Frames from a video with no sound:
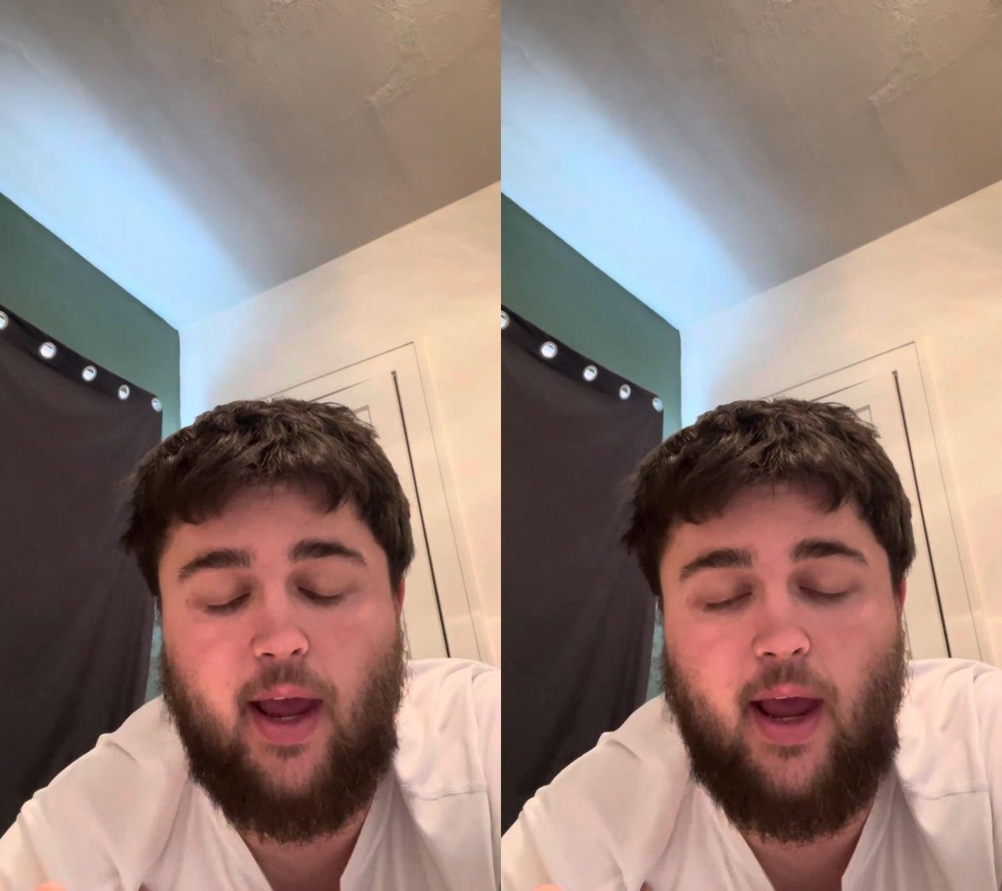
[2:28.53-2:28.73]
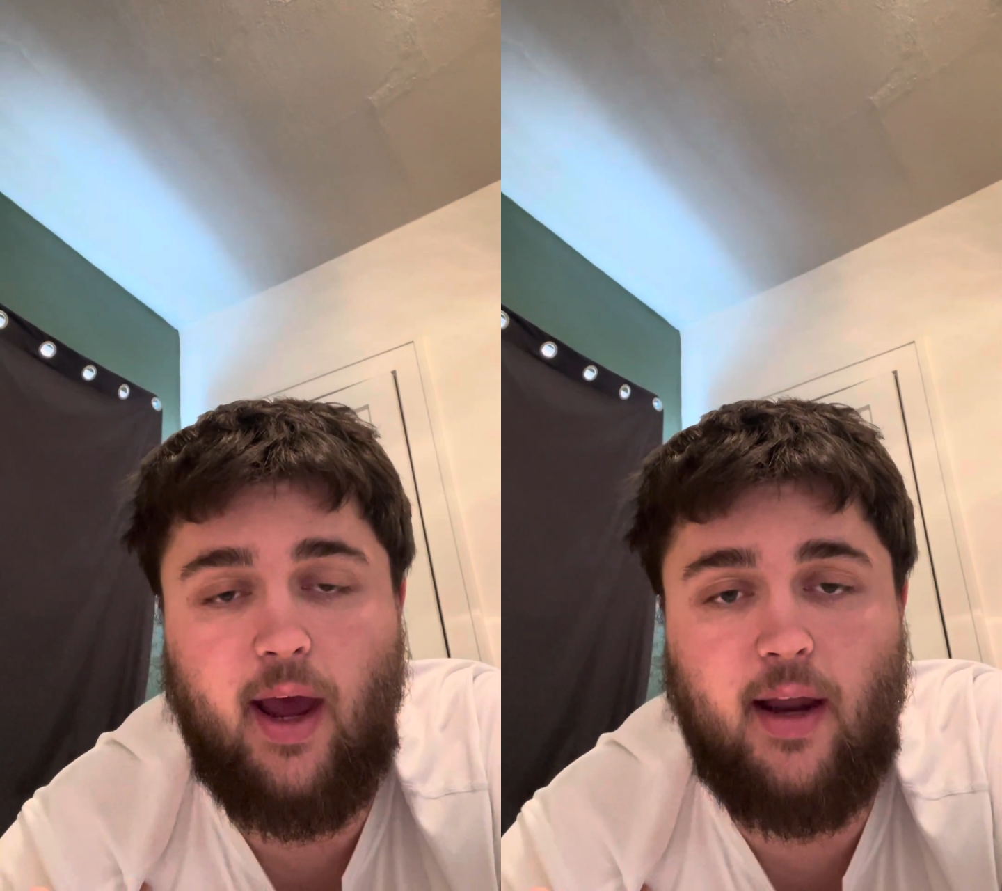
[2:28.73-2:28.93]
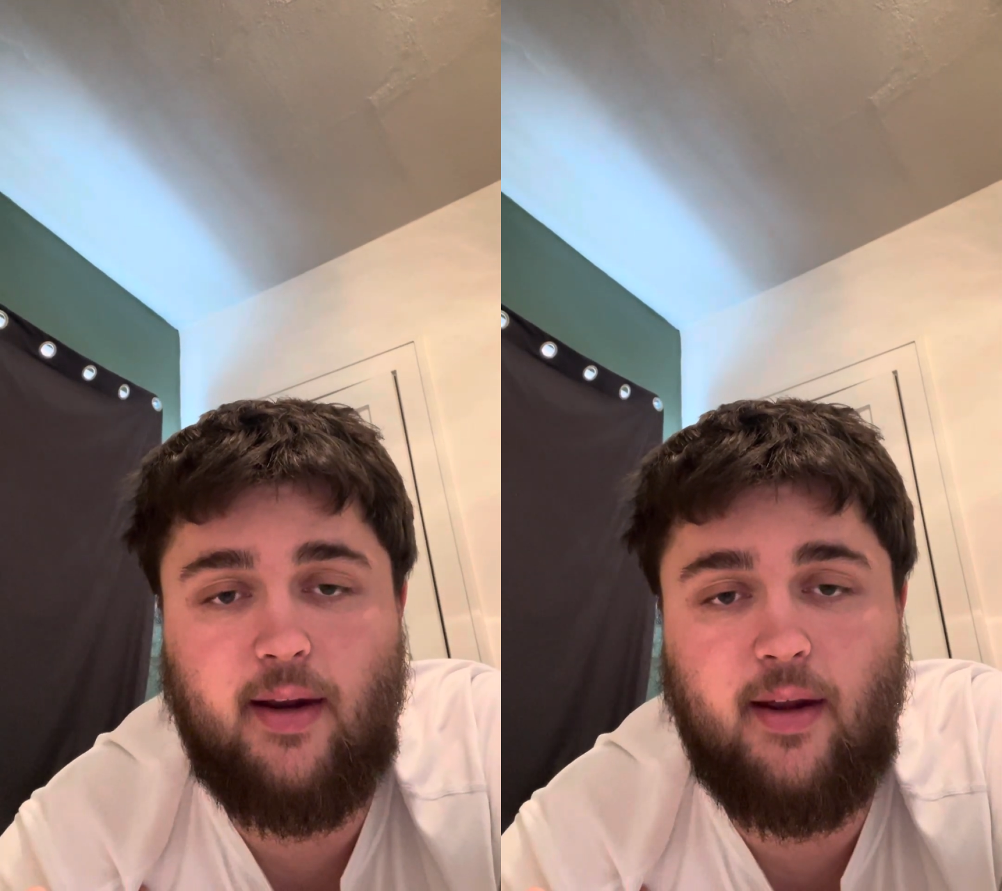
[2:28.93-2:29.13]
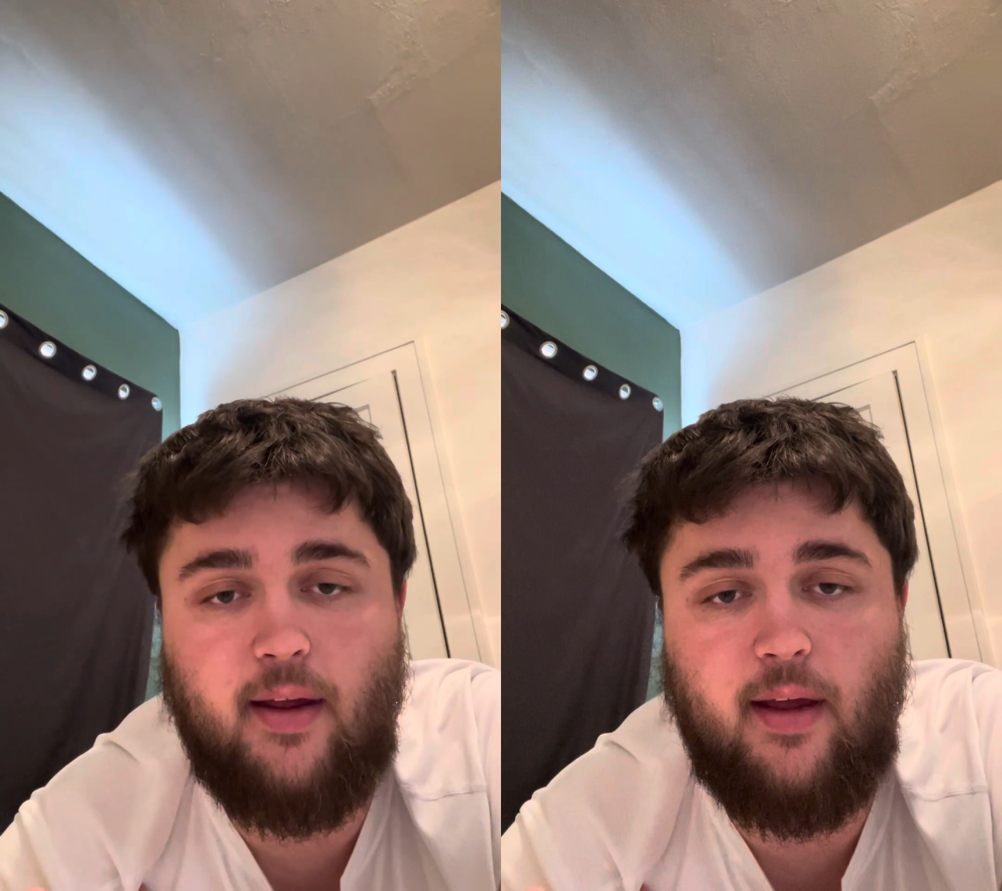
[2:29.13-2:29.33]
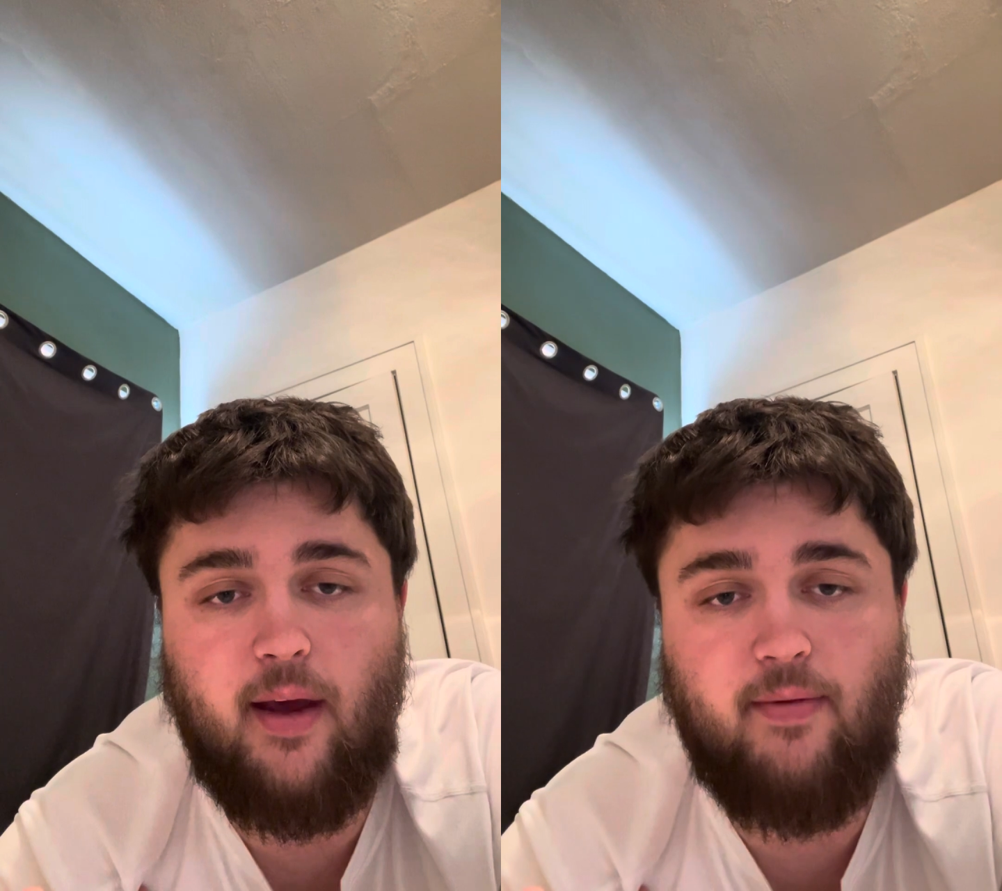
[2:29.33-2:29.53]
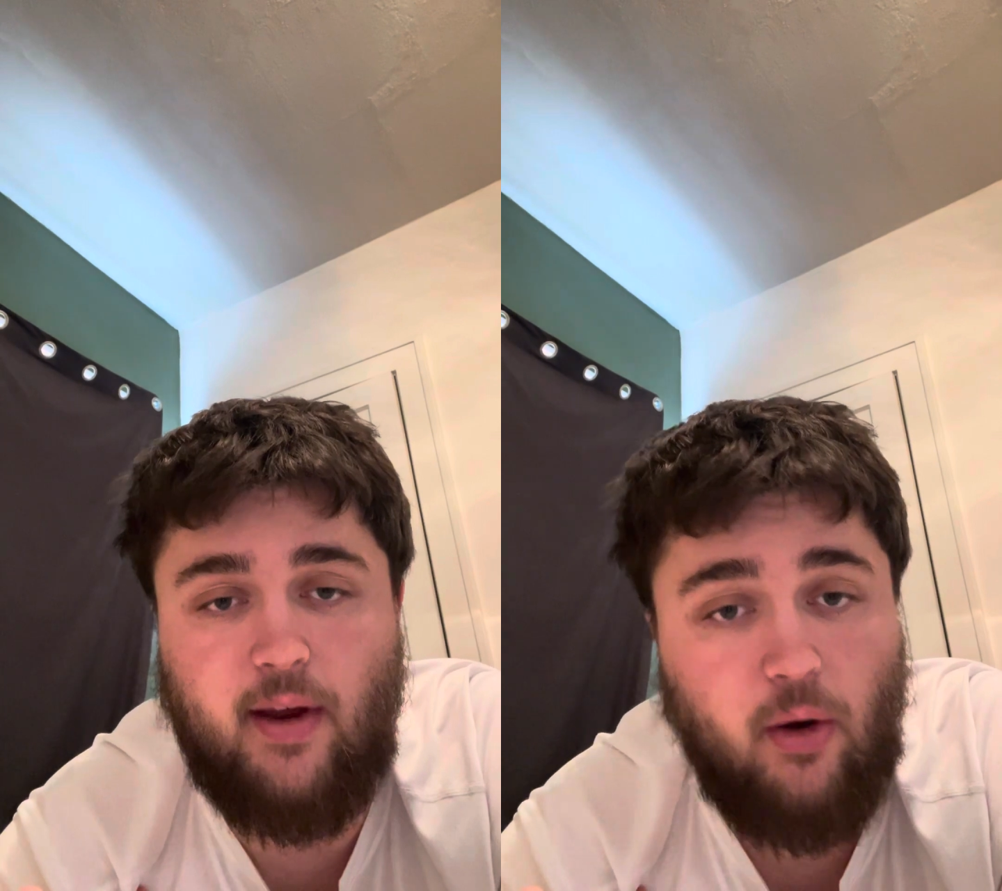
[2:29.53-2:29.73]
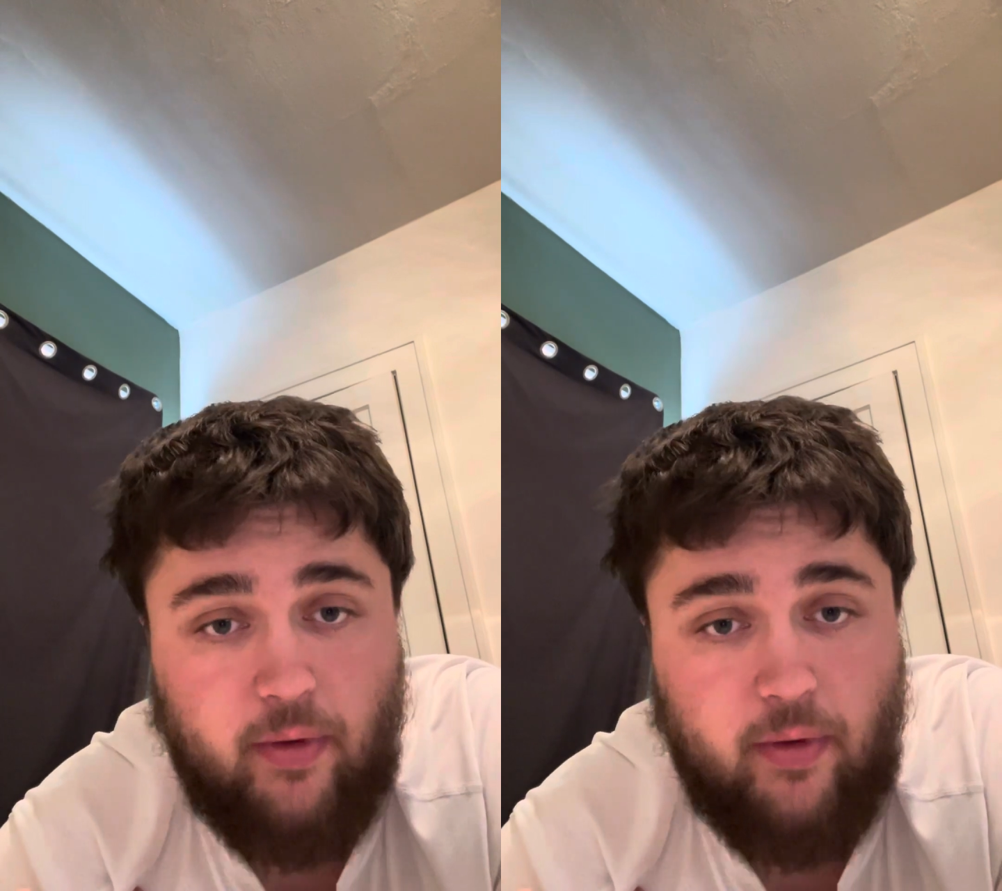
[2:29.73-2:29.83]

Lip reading: and if they don't